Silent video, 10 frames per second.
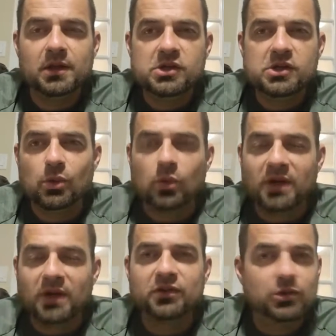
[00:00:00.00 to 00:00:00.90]
So
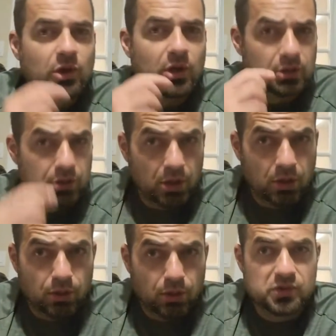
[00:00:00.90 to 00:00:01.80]
once the dog
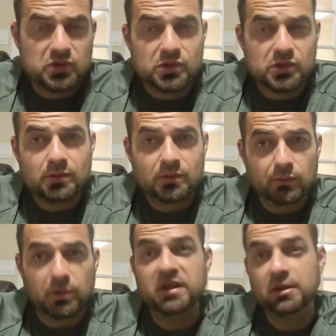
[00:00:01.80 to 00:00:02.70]
knows,
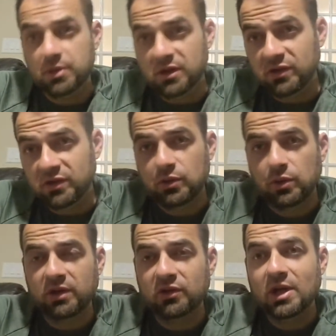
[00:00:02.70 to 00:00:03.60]
within reason, of
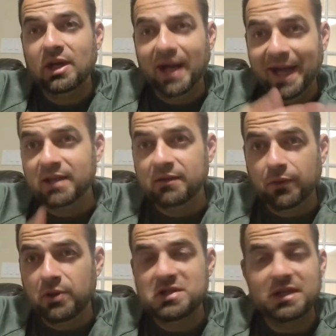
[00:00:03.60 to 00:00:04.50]
course, I
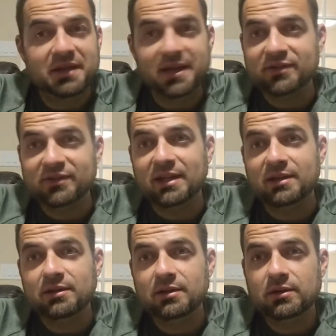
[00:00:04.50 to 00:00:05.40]
enforce it, and that's it.
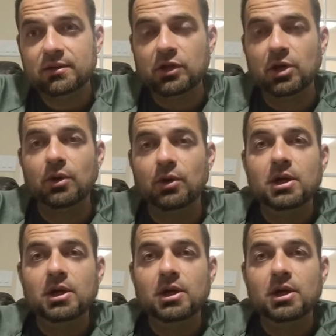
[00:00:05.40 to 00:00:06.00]
So,